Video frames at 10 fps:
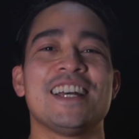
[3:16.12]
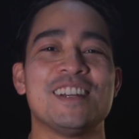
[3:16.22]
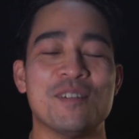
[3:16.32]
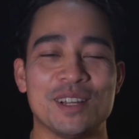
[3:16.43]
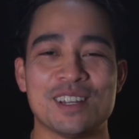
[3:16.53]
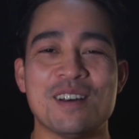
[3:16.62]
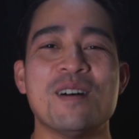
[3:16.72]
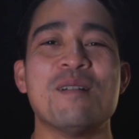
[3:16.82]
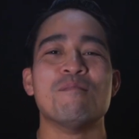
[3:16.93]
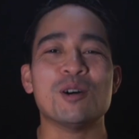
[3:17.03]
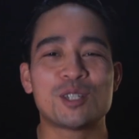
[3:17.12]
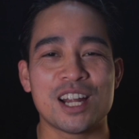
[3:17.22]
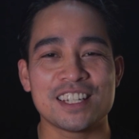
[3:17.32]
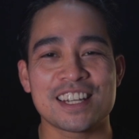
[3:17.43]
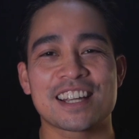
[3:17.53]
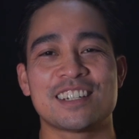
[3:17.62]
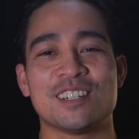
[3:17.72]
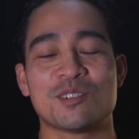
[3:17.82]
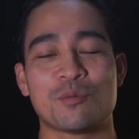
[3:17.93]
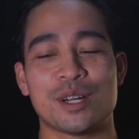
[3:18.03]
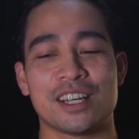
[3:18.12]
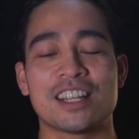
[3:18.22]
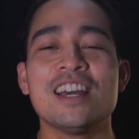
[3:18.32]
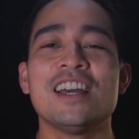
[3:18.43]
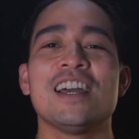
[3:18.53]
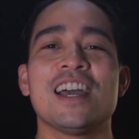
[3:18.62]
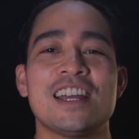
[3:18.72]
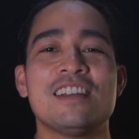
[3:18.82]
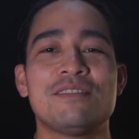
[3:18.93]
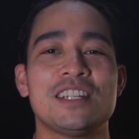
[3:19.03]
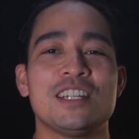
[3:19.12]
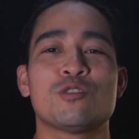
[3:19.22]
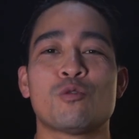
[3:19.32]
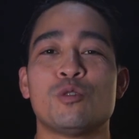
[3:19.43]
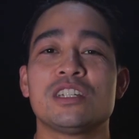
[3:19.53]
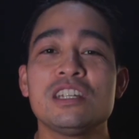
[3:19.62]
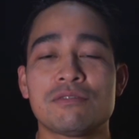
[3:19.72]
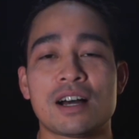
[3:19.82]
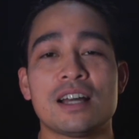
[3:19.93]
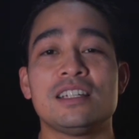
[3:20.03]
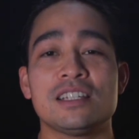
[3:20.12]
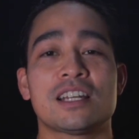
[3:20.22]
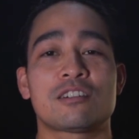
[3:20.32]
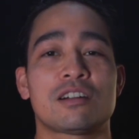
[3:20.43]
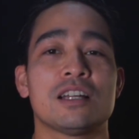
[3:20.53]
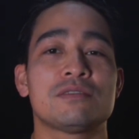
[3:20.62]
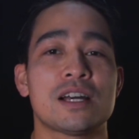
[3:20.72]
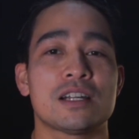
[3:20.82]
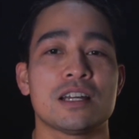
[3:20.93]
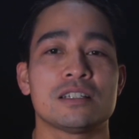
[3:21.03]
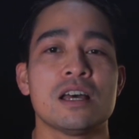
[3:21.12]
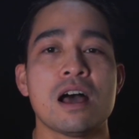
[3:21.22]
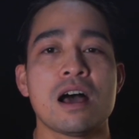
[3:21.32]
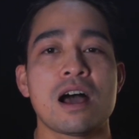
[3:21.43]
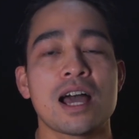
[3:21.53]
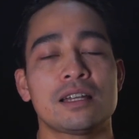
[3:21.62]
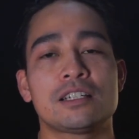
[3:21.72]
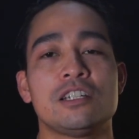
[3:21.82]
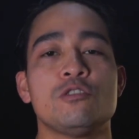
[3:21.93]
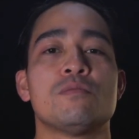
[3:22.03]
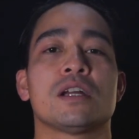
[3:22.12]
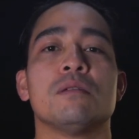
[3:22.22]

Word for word: Anyways, most transactions with NFTs or DeFi, decentralized finance, I like to use my